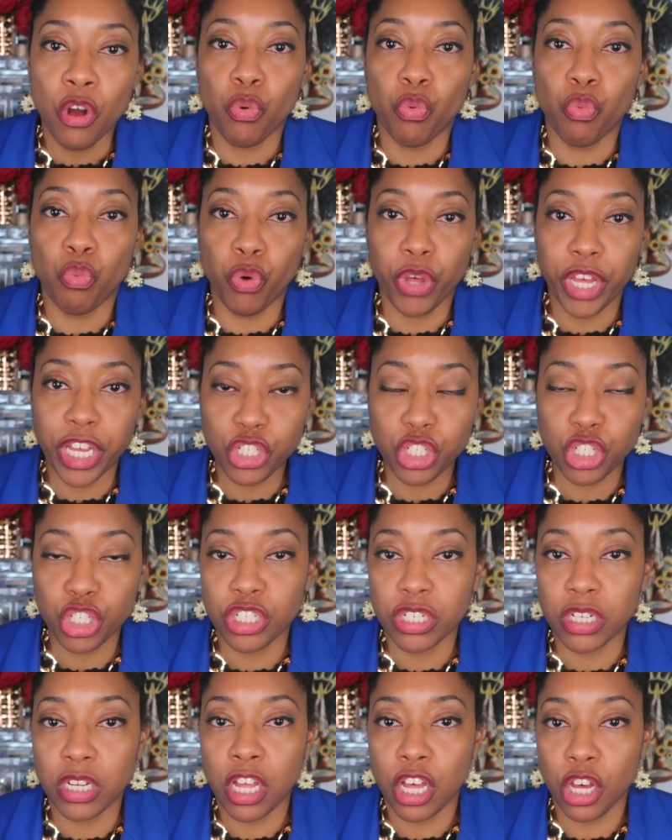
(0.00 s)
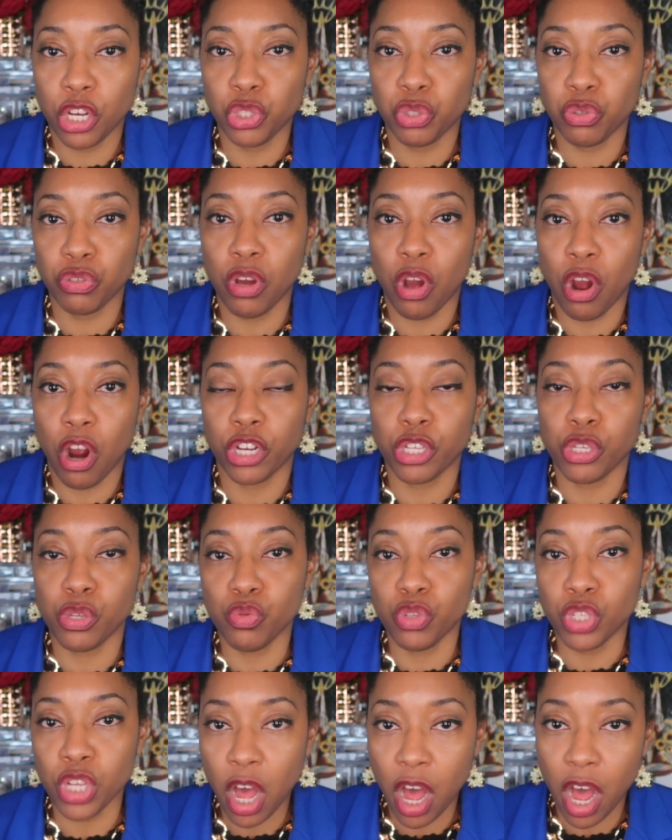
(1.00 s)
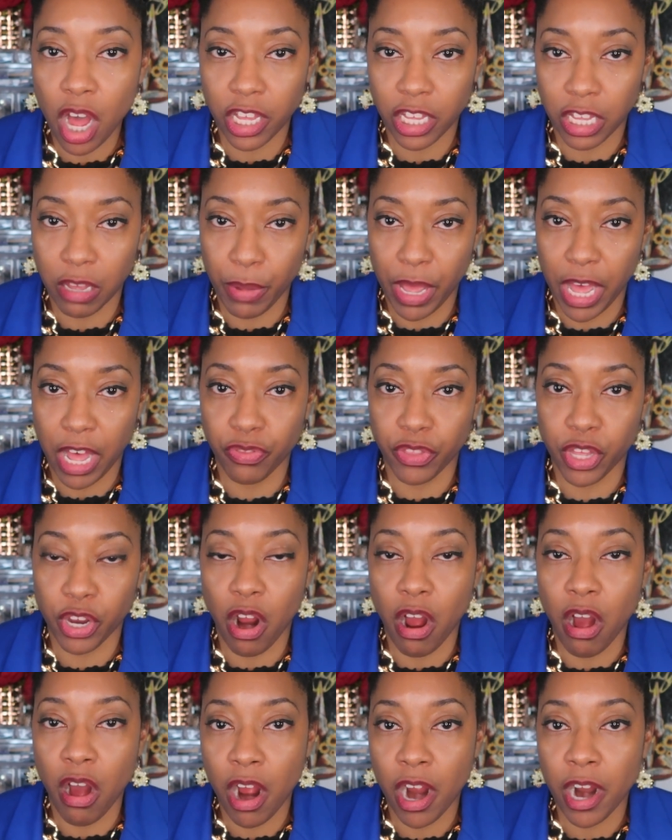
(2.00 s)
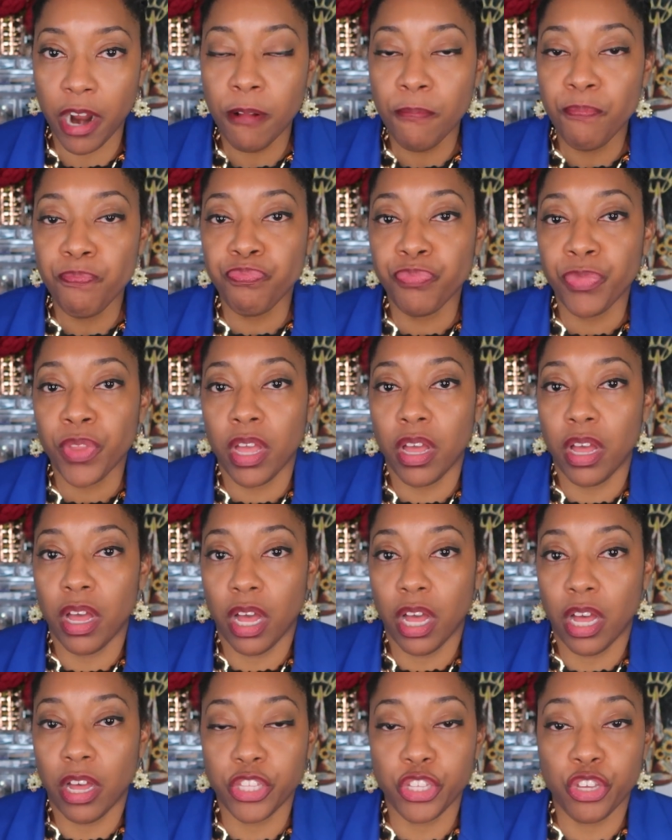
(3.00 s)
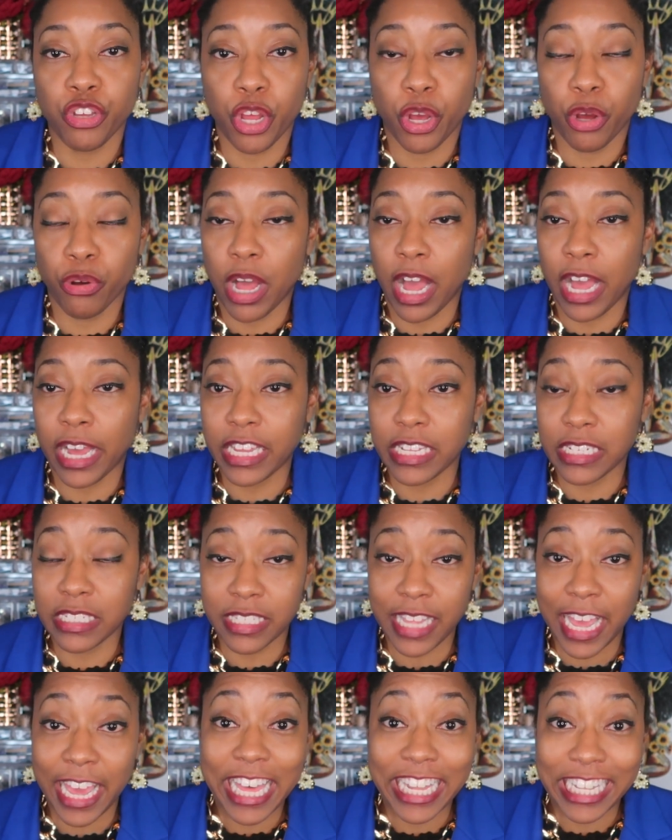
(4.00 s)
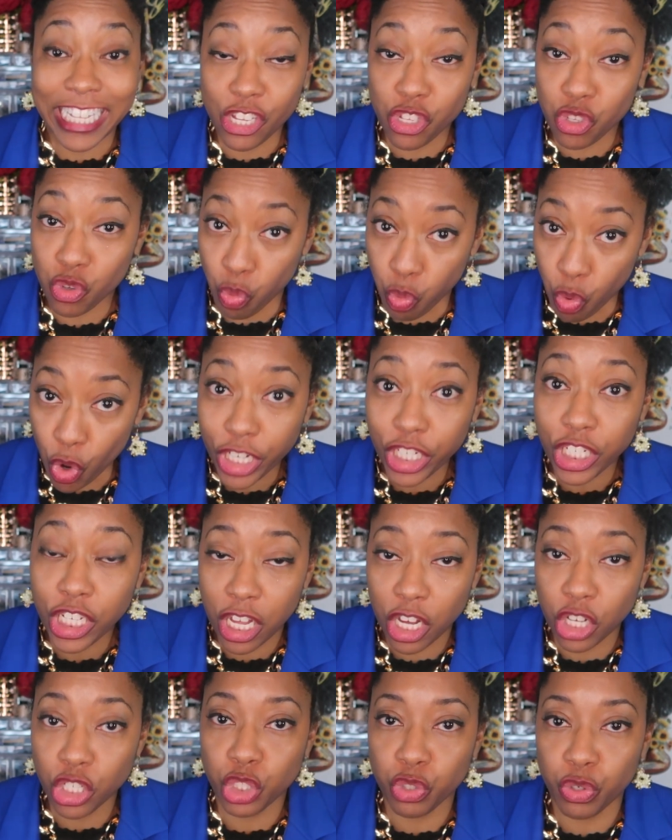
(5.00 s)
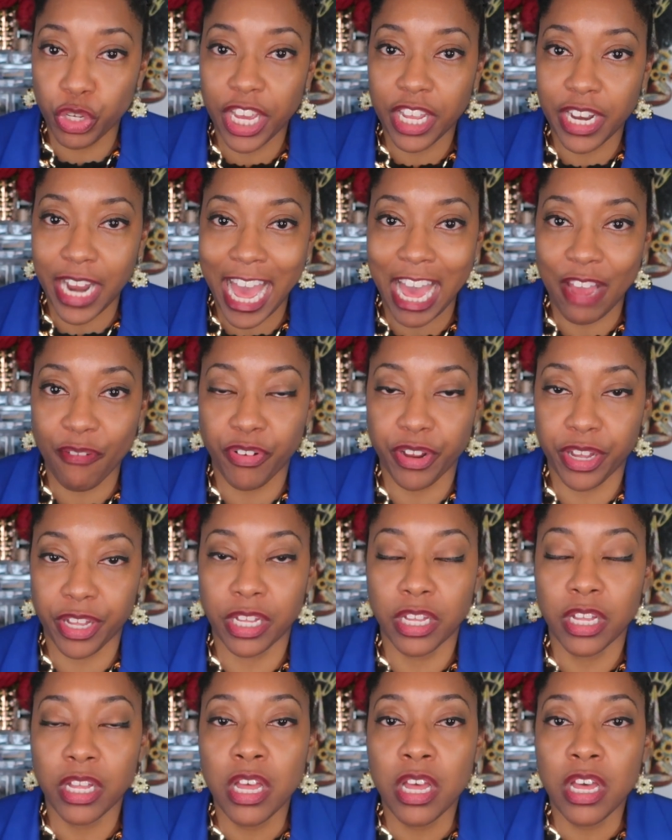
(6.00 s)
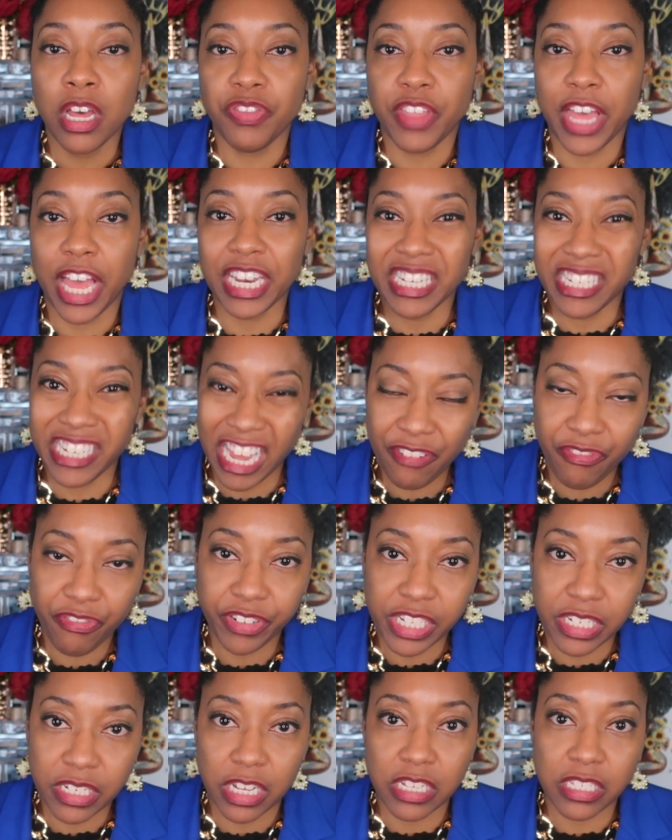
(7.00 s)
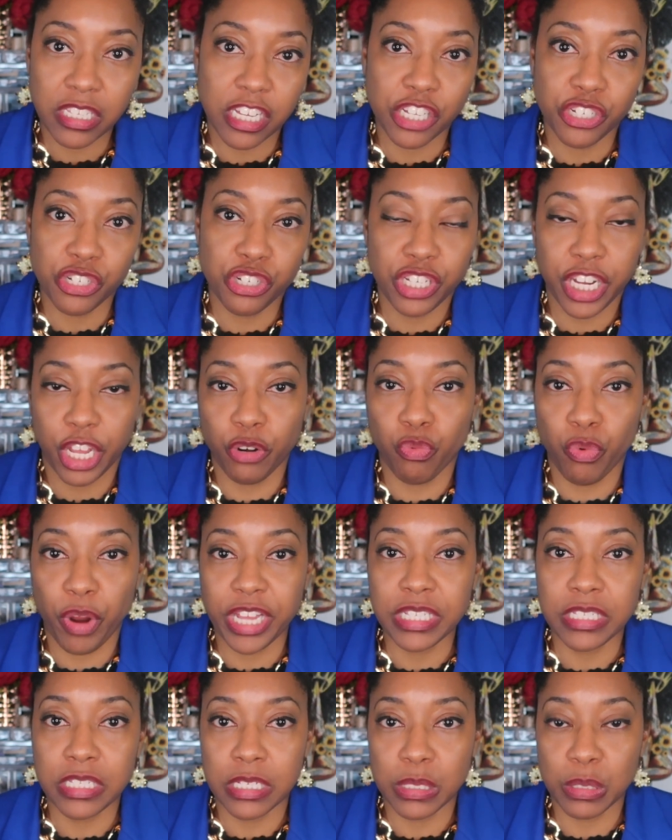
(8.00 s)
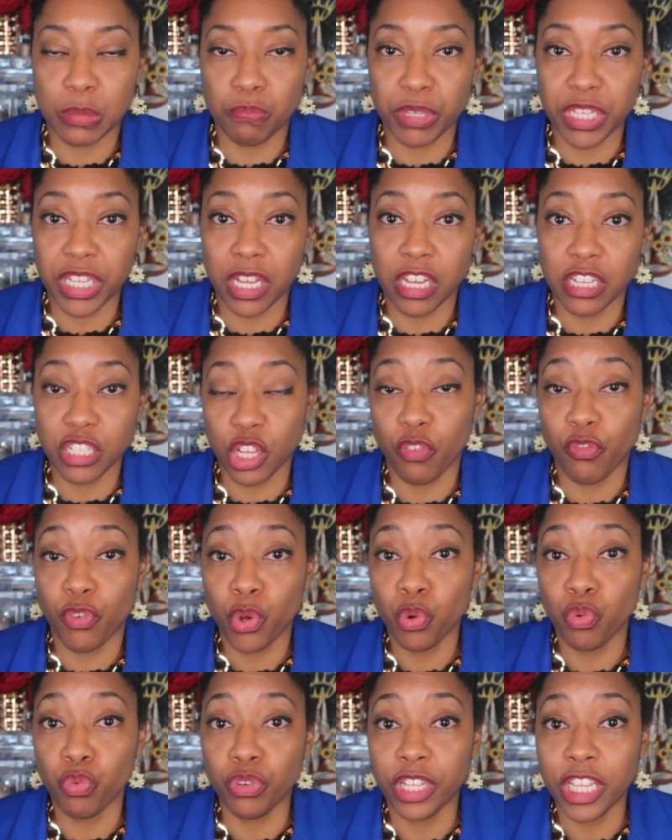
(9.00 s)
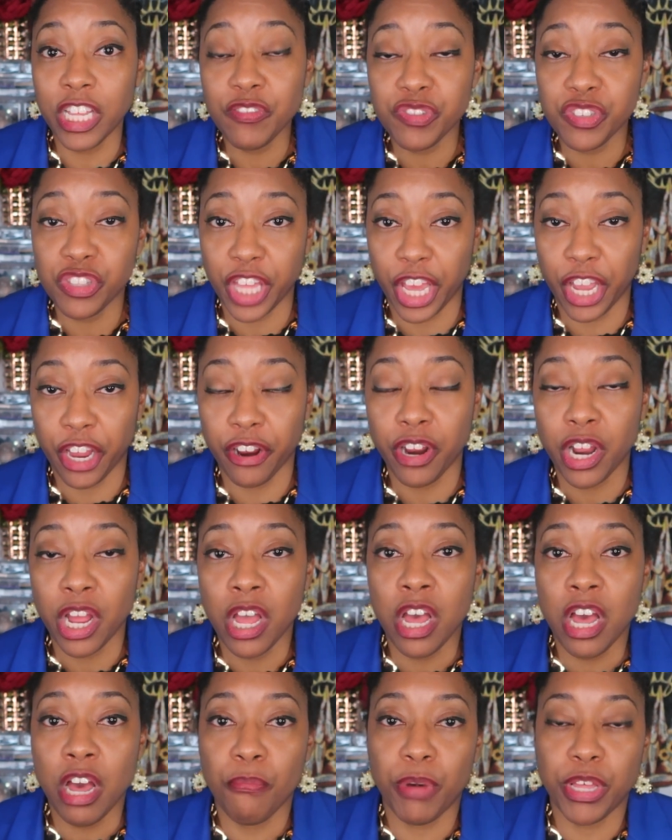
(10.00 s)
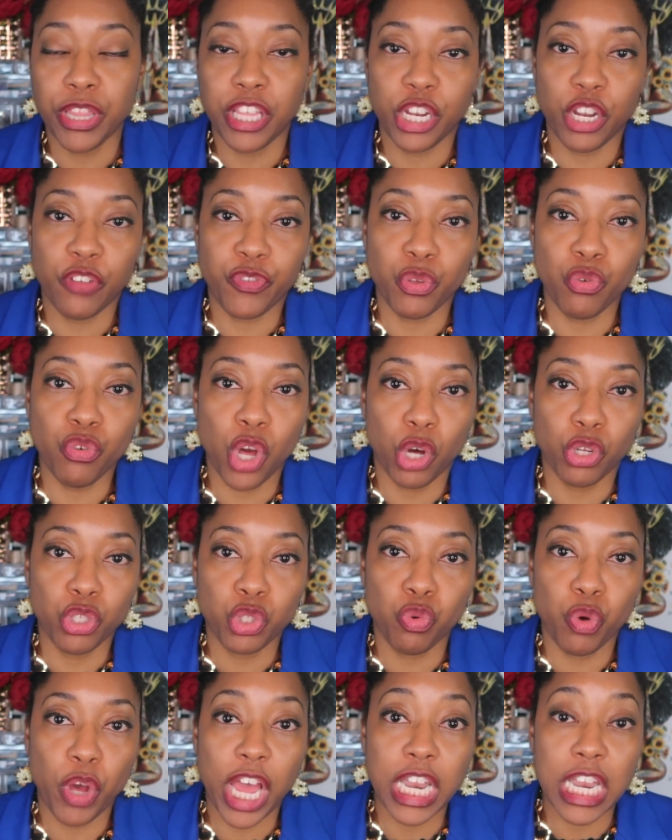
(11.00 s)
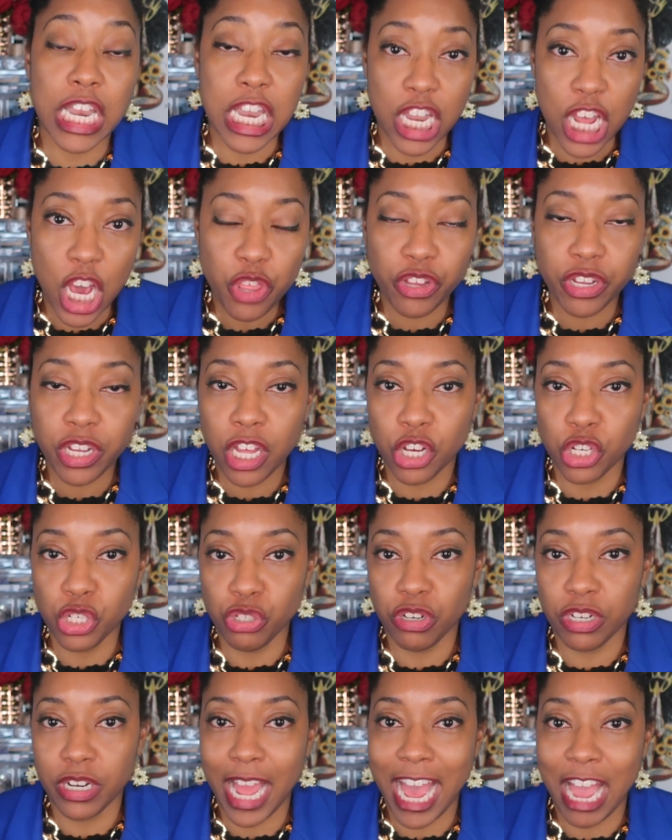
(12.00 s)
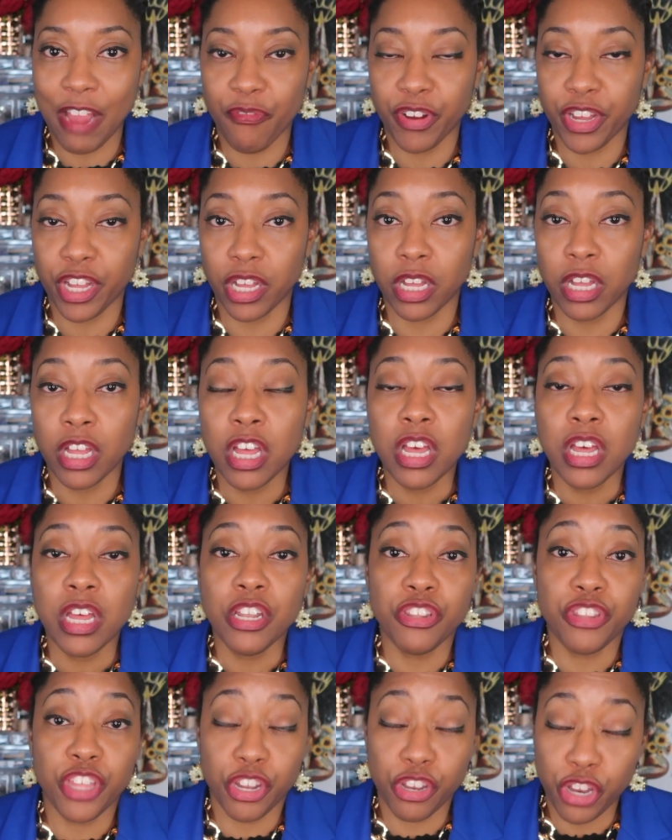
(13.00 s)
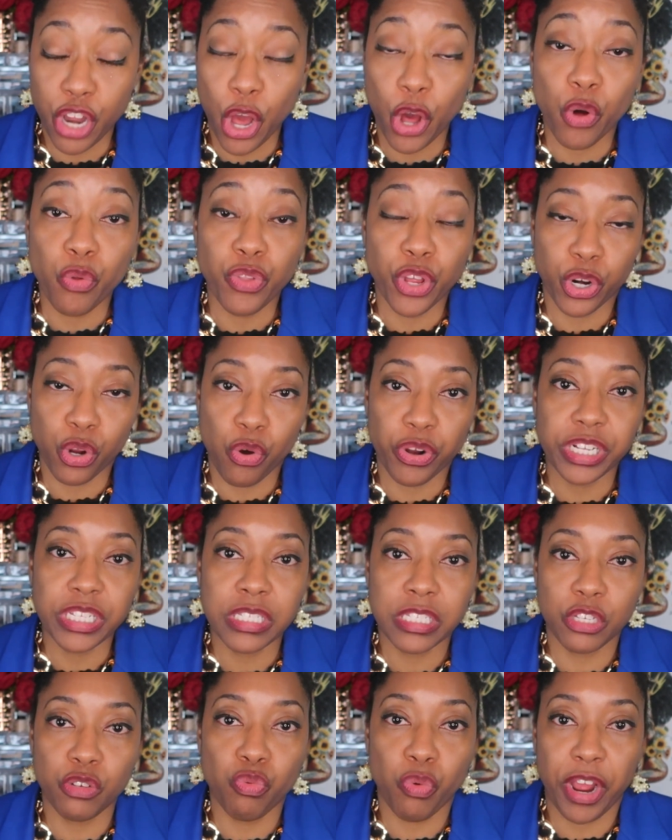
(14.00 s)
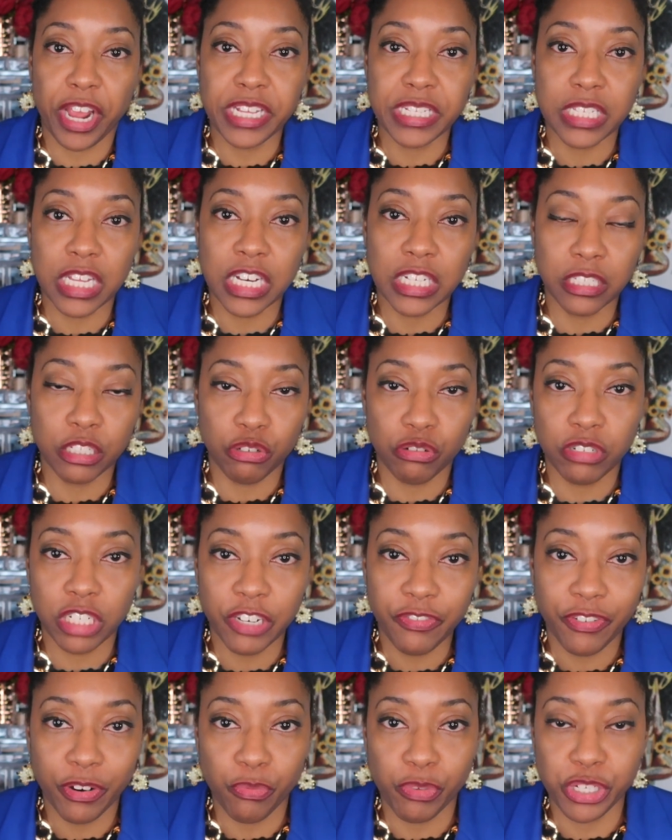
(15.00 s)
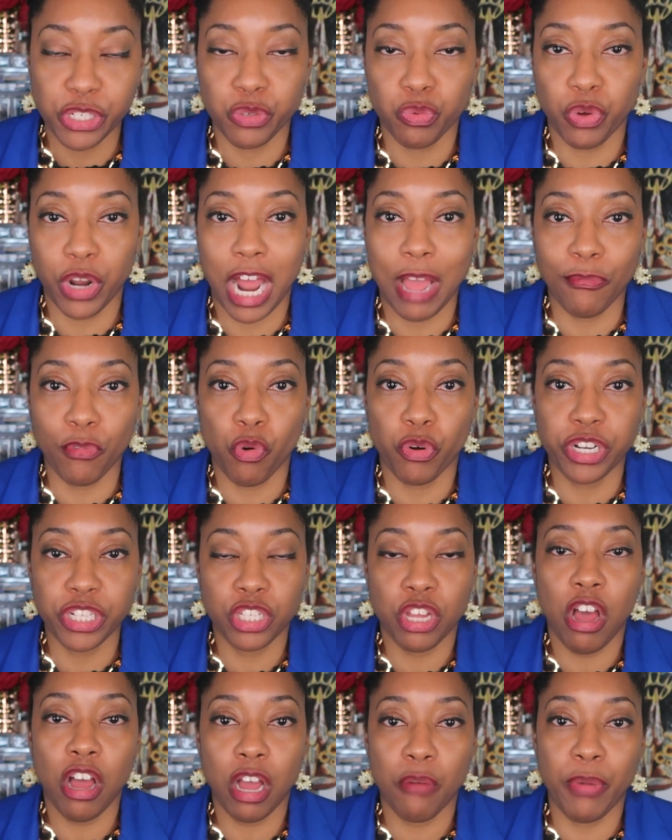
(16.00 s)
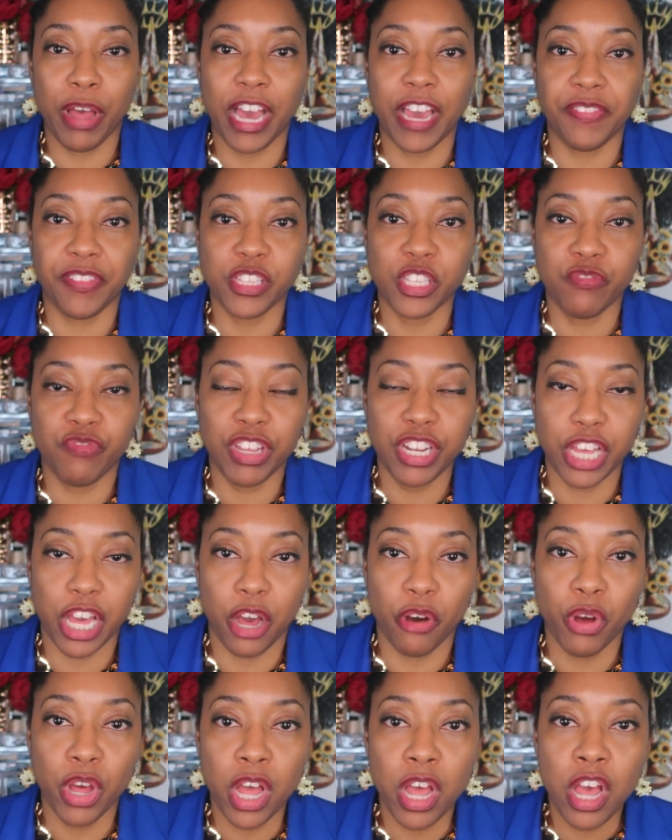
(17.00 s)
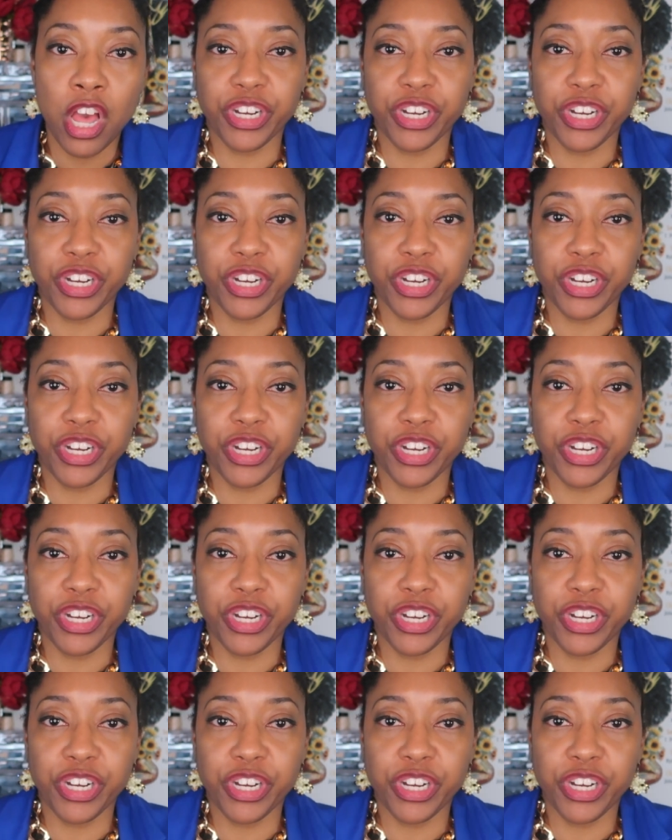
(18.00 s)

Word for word: Which country are you talking about? There are you know, I could say at least one country in Africa that definitely does understand racism because of who lives there. But then if you go to another country in Africa, then no, they're going to see race a little different, which is what I'm going to talk about in this video.